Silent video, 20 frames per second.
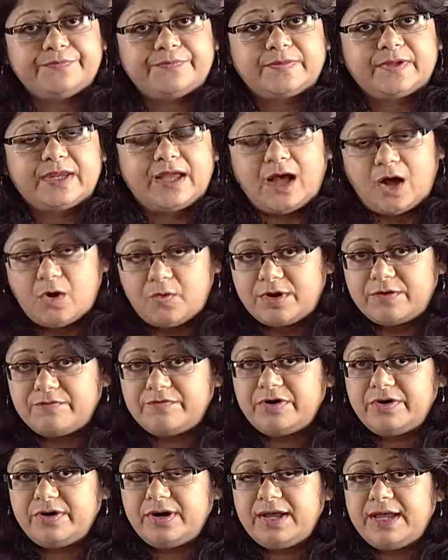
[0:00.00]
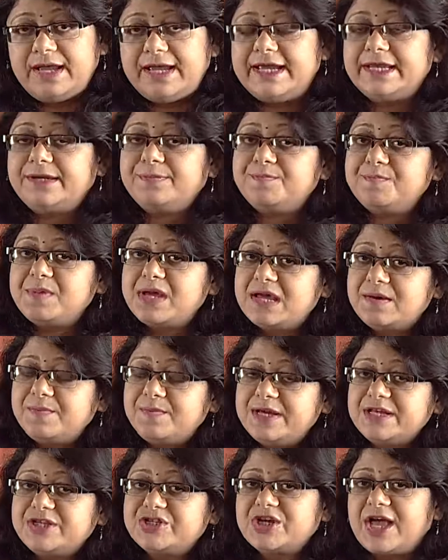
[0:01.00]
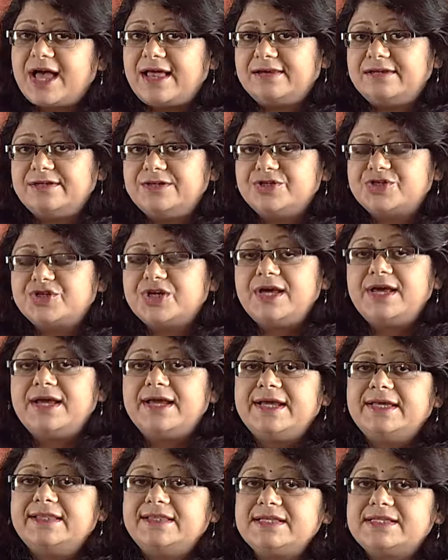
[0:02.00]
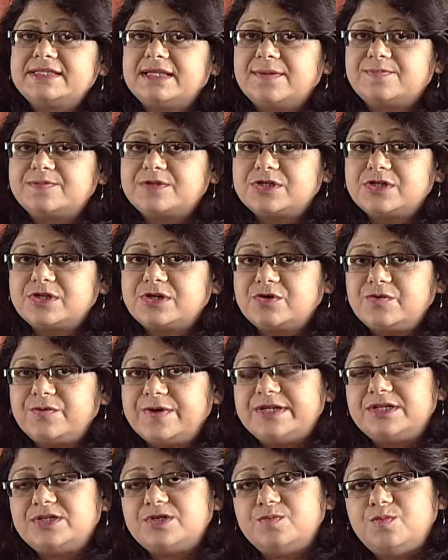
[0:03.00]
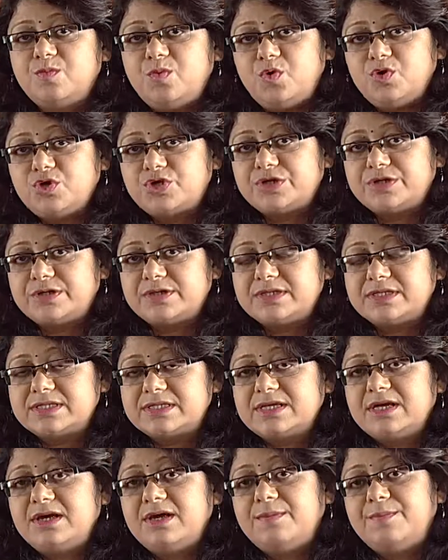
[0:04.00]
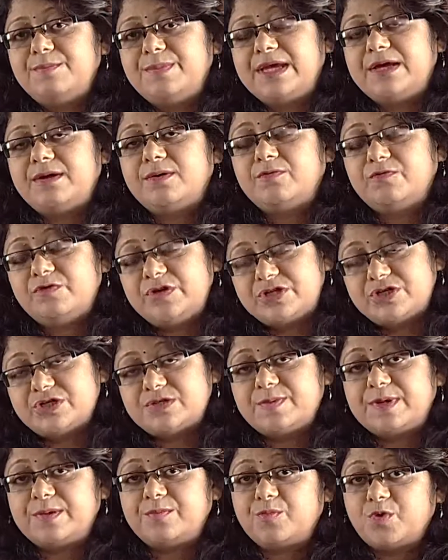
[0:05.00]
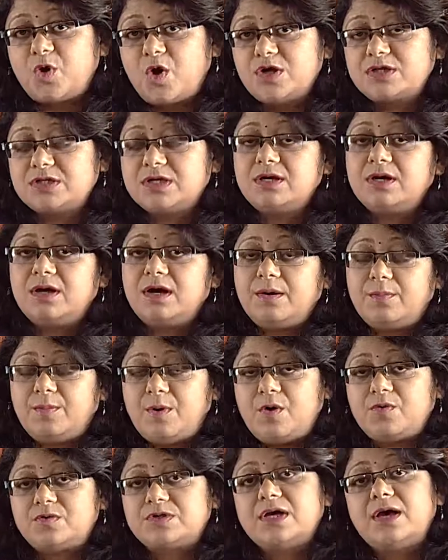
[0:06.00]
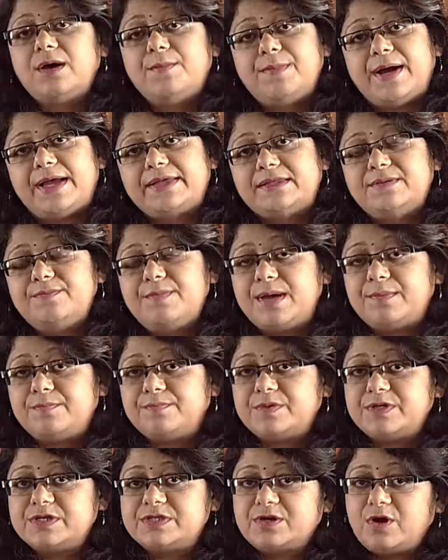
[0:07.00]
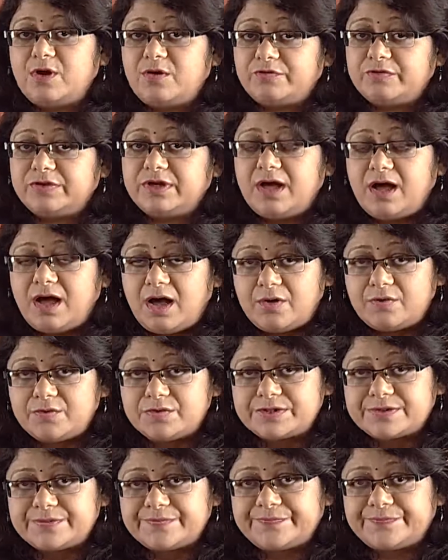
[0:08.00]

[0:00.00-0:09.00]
However, it may be challenged in the subsequent motions which is being brought about by the members of the House.